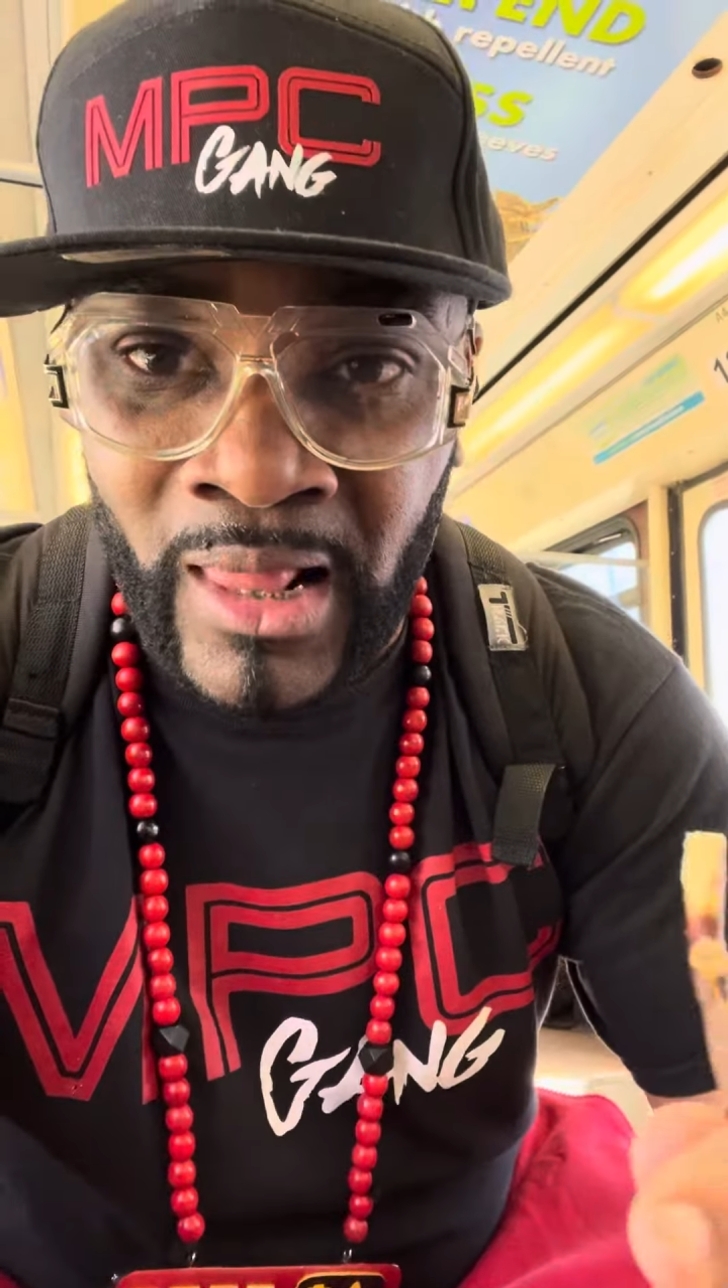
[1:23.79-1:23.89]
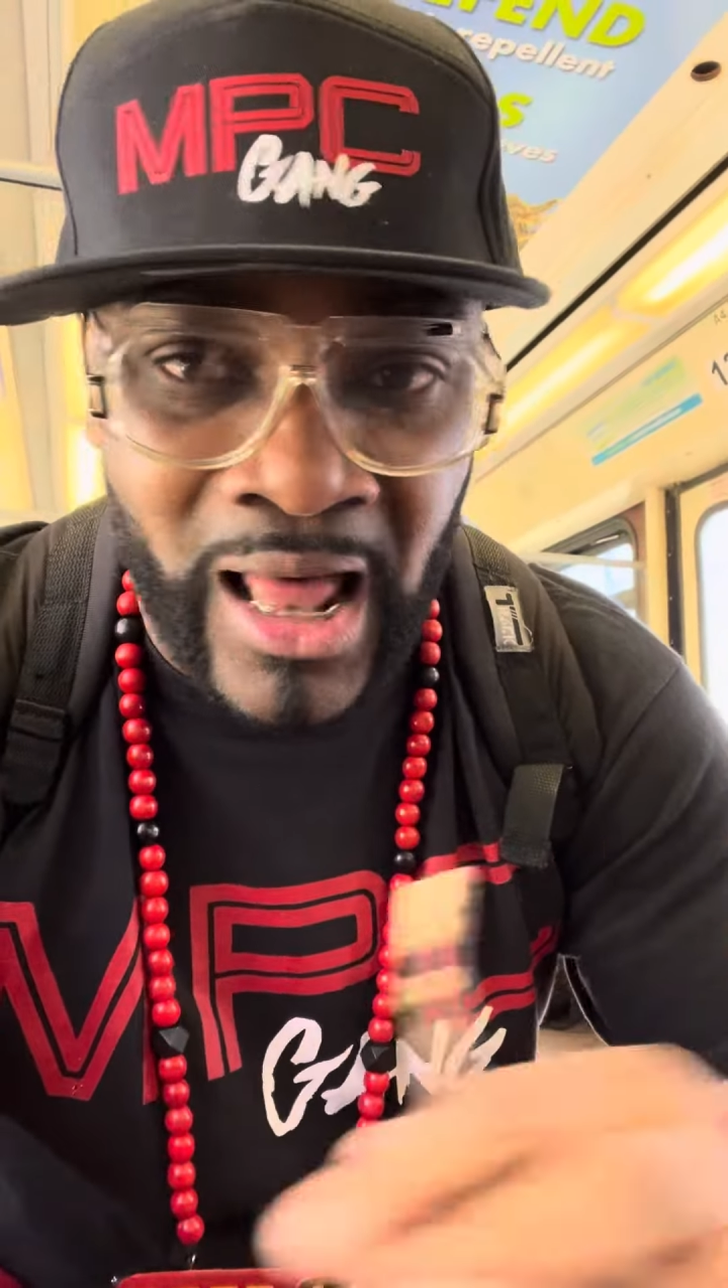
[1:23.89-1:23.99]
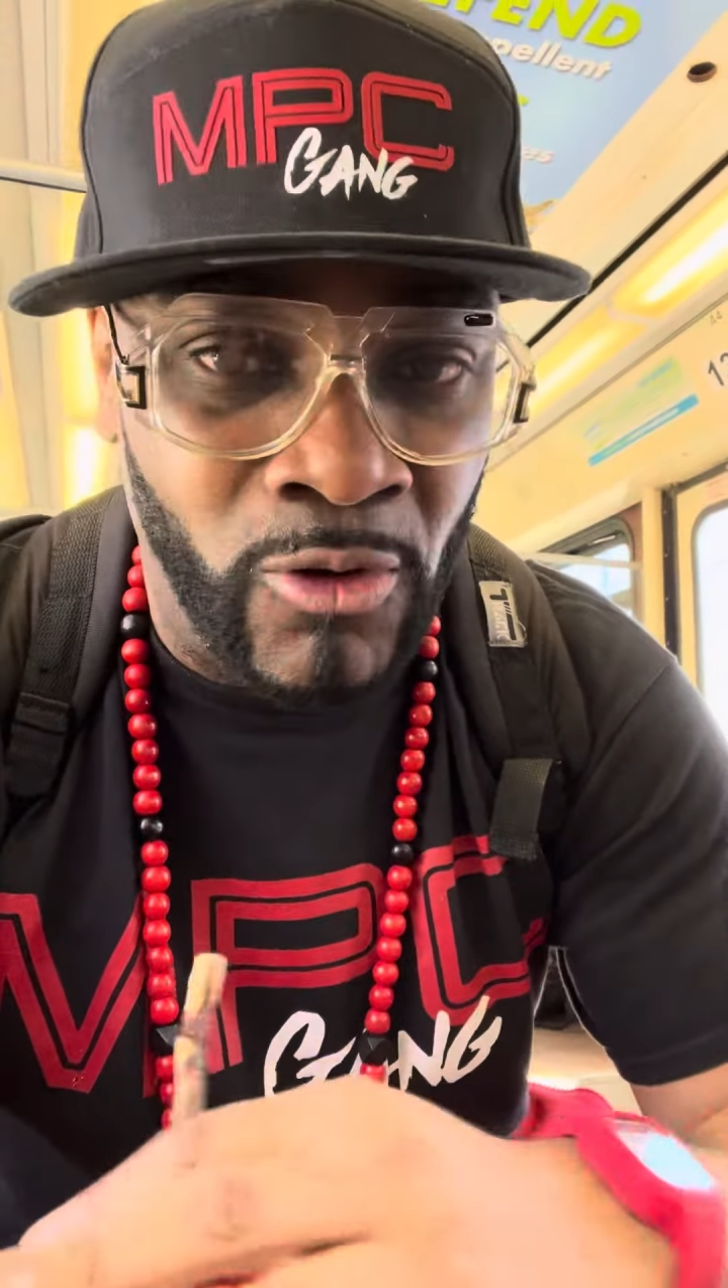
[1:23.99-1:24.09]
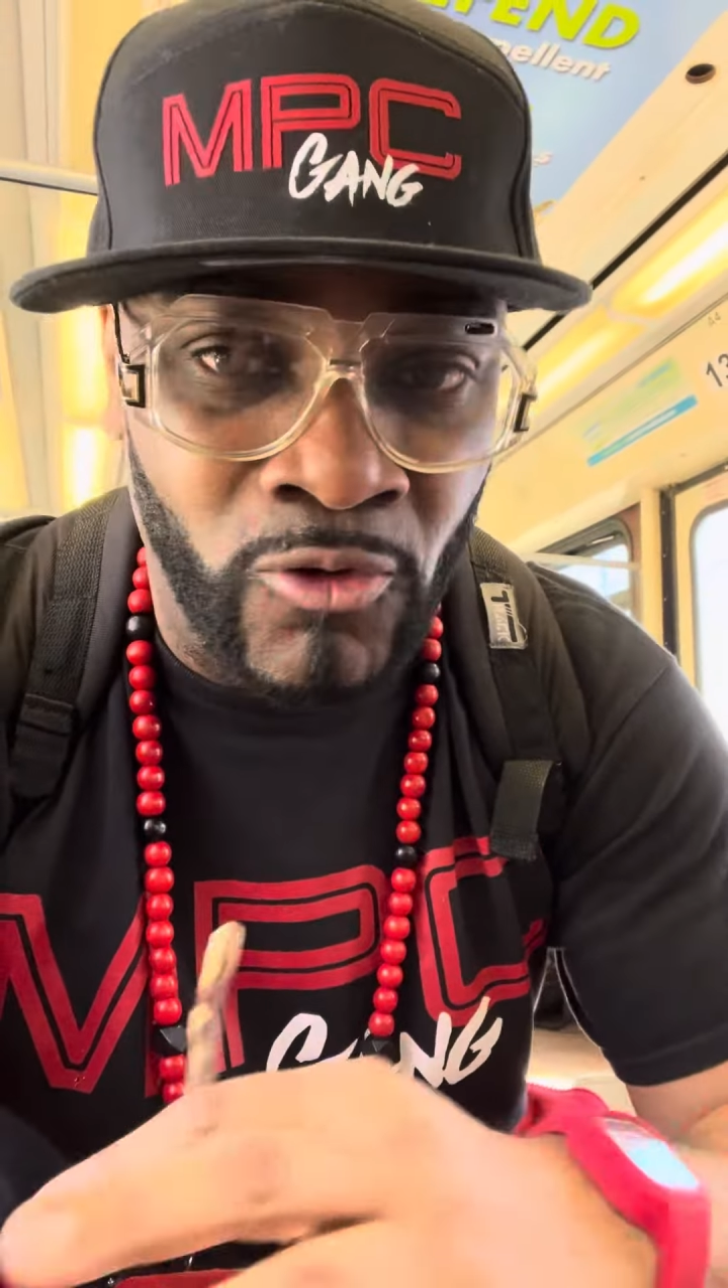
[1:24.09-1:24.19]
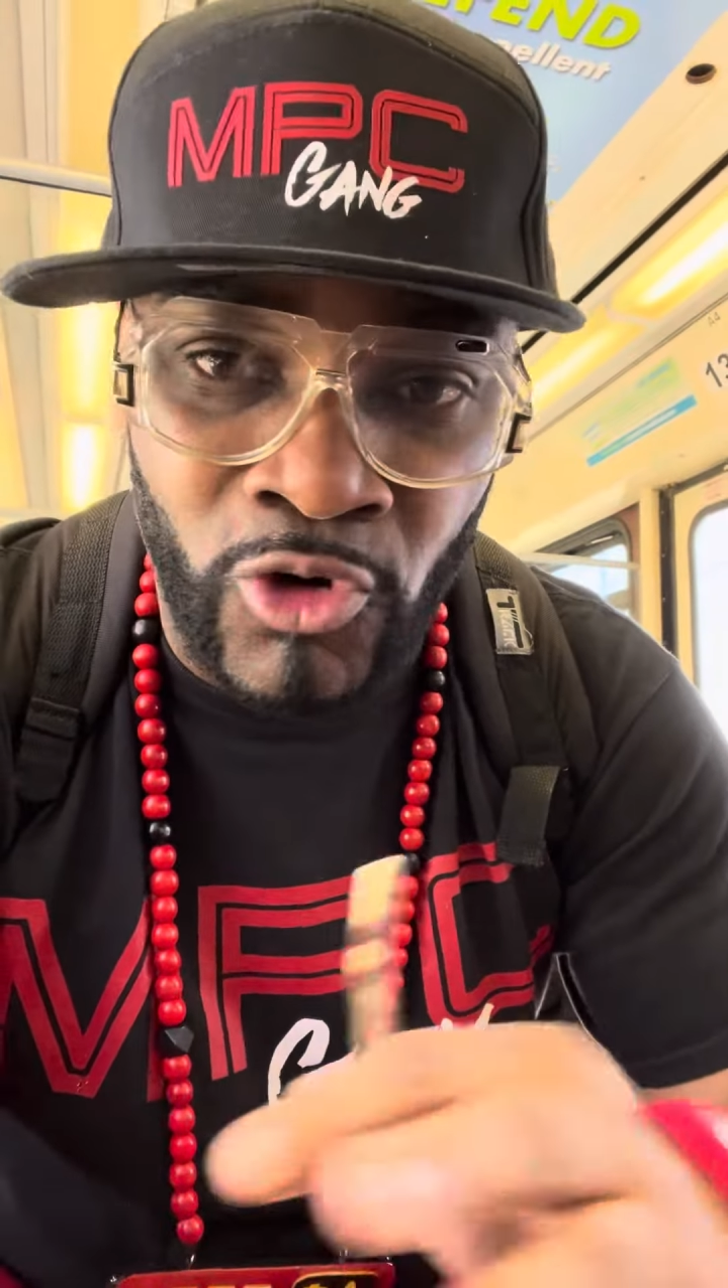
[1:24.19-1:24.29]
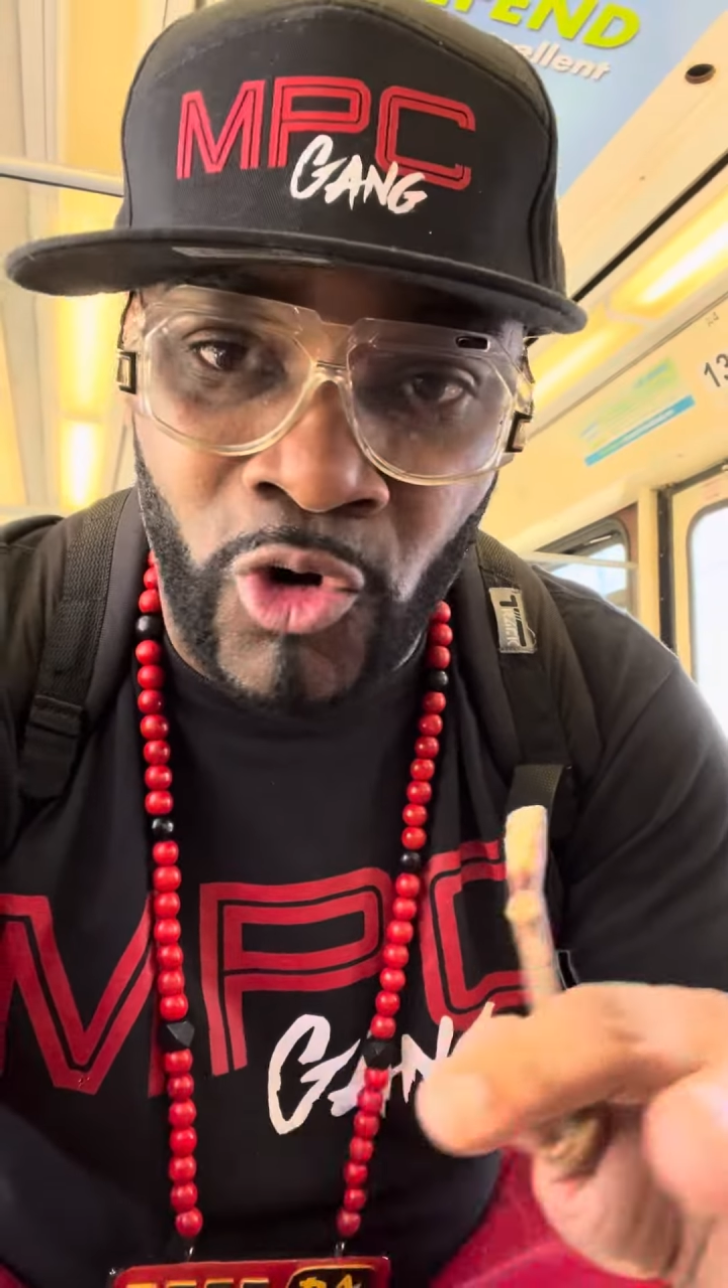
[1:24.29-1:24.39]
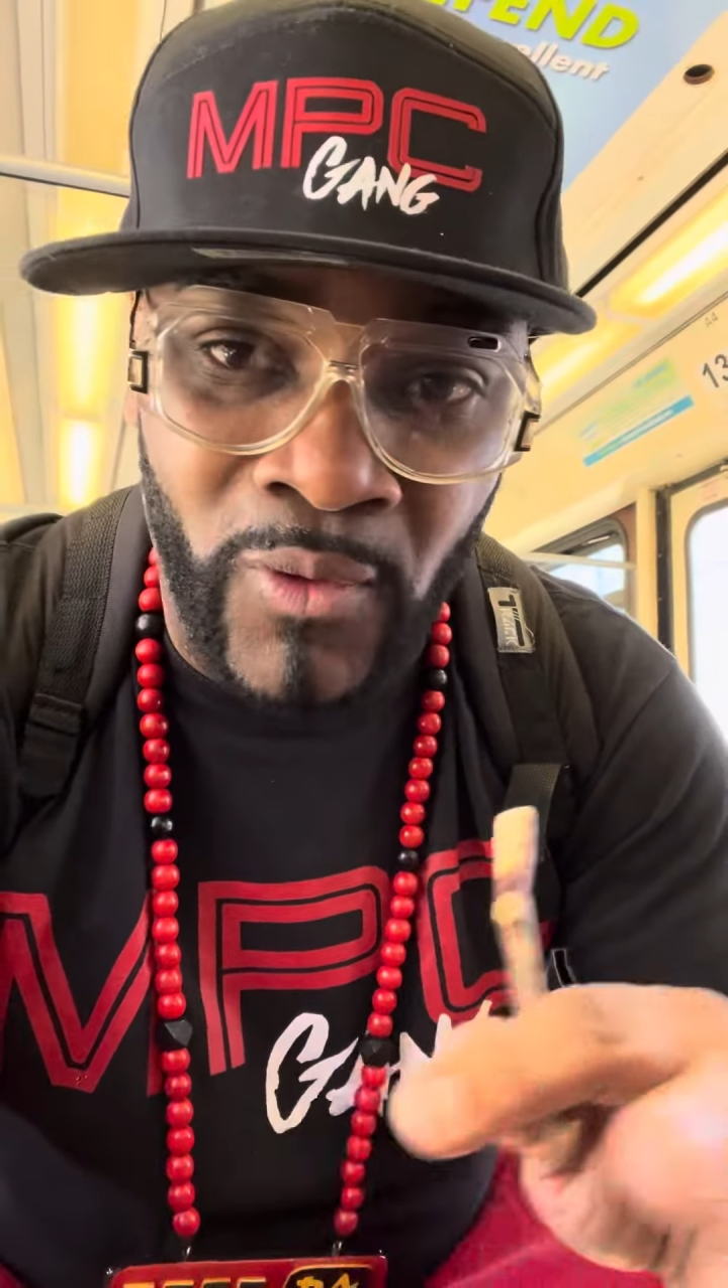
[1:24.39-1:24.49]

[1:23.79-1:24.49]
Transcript: I don't know